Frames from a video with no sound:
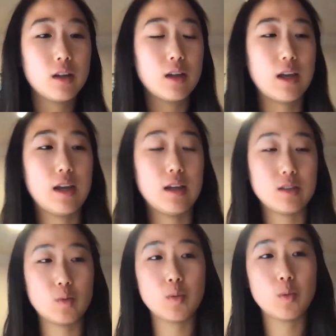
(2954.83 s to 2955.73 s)

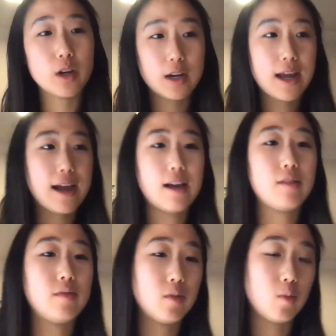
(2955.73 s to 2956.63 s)
and we wouldn't
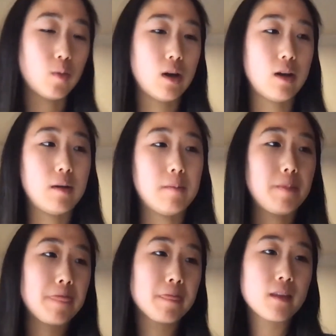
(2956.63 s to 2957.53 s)
have,
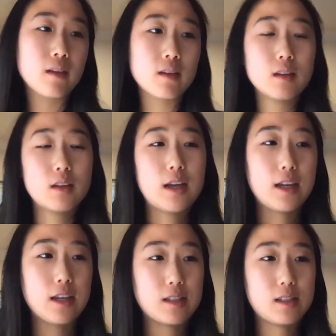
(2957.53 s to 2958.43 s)

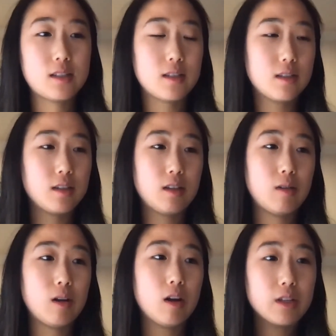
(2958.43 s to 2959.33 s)
I guess,
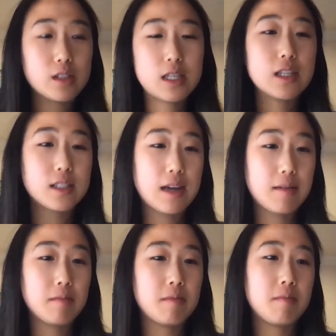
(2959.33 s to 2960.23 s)
all these things
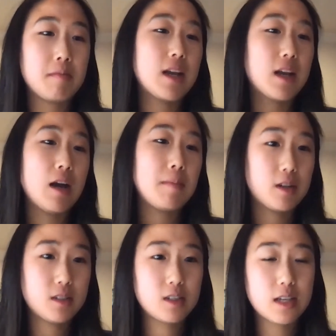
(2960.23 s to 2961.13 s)
that make up
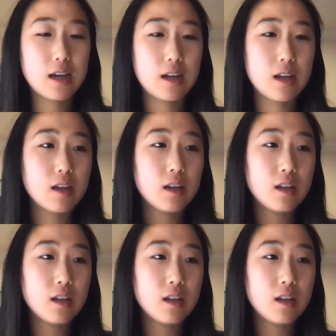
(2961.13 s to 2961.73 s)
our society.